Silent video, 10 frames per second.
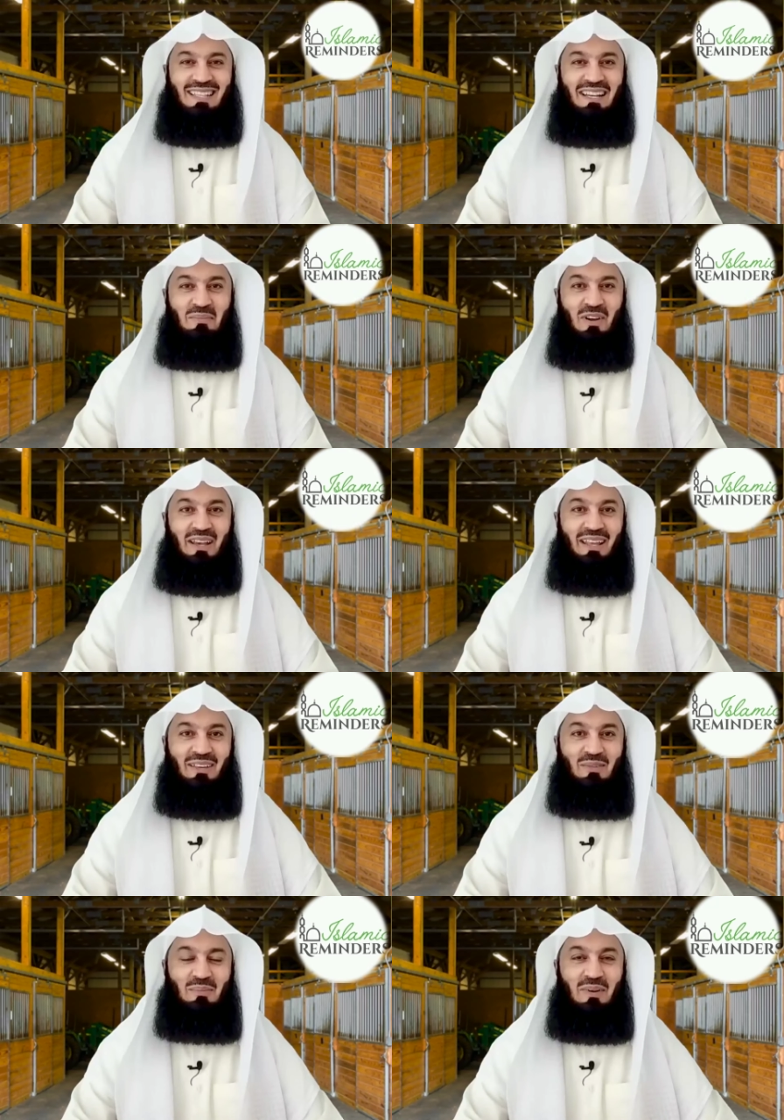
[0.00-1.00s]
Assalamu
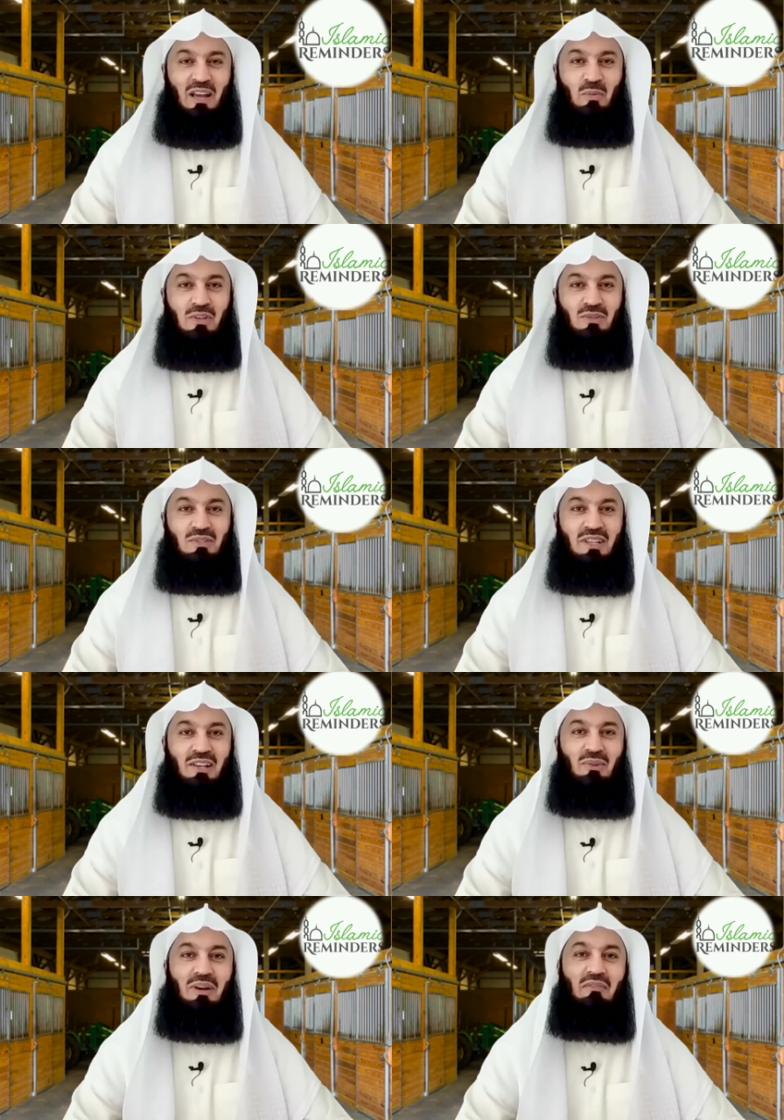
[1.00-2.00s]
alaikum. I want to
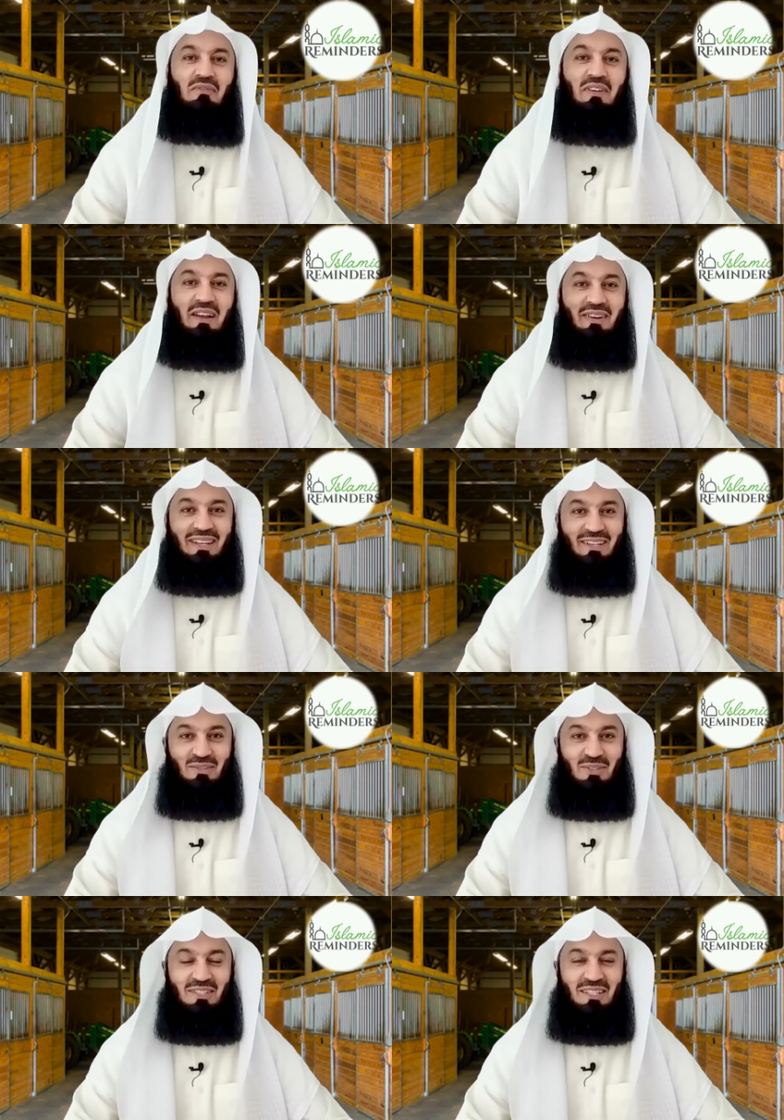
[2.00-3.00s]
tell you a very
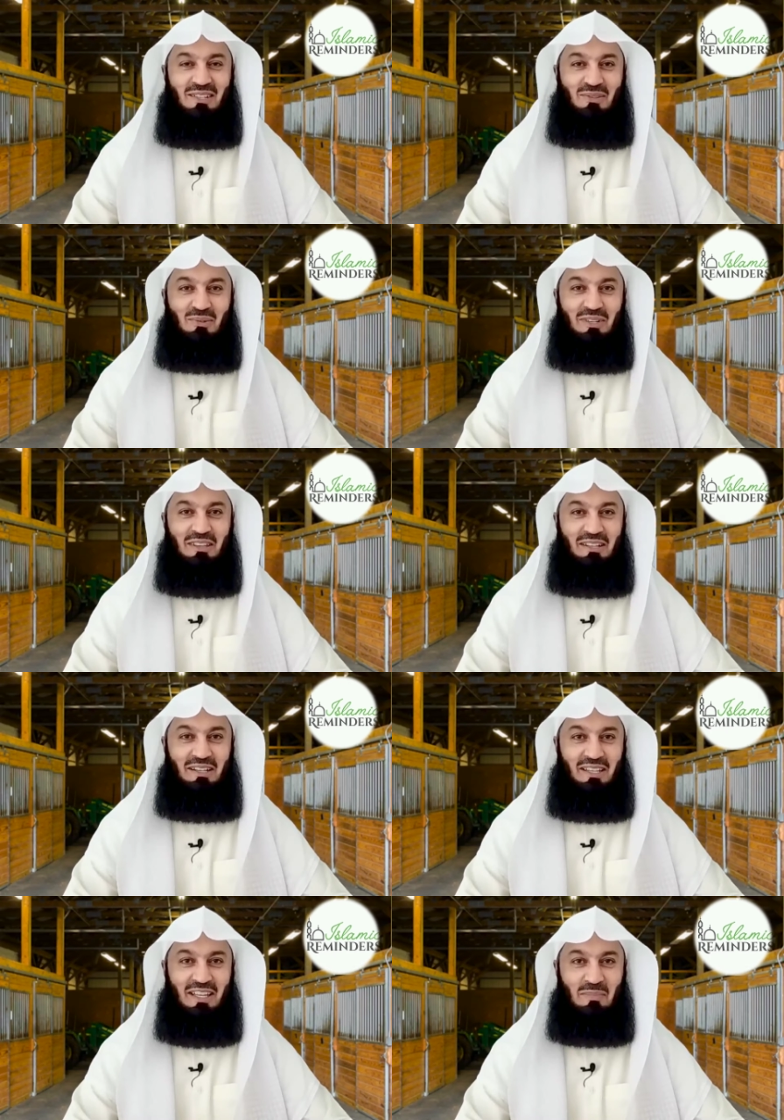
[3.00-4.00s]
interesting story that
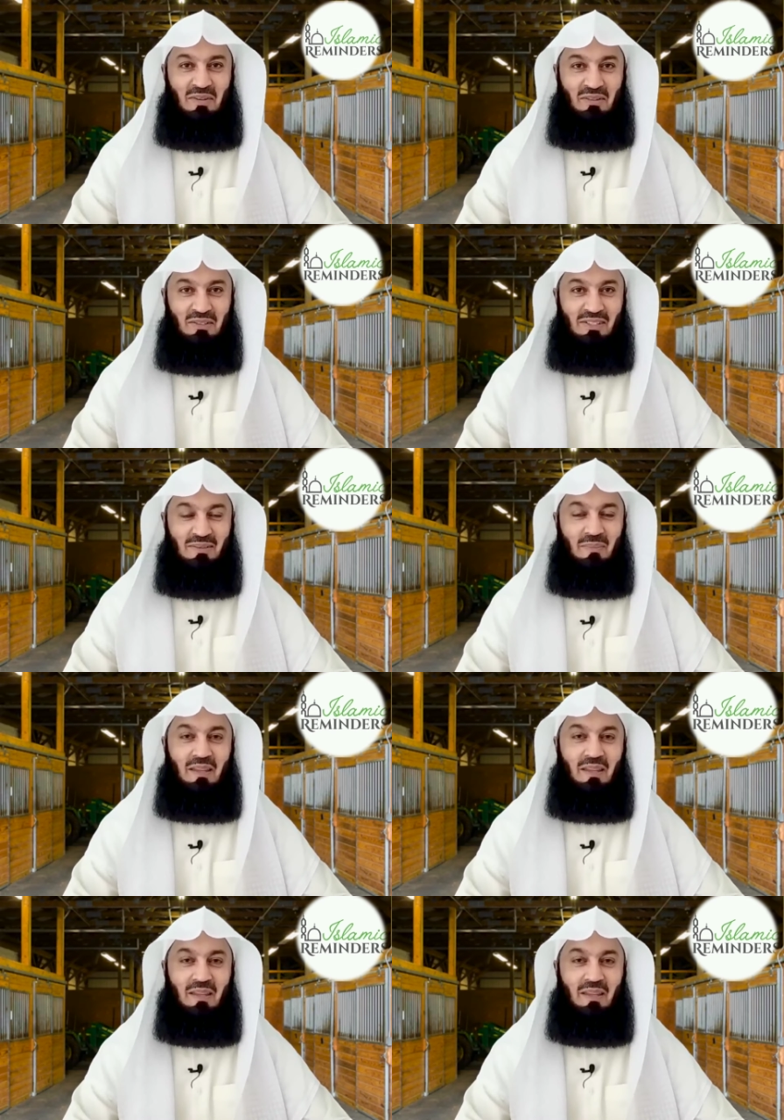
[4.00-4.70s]
I came across.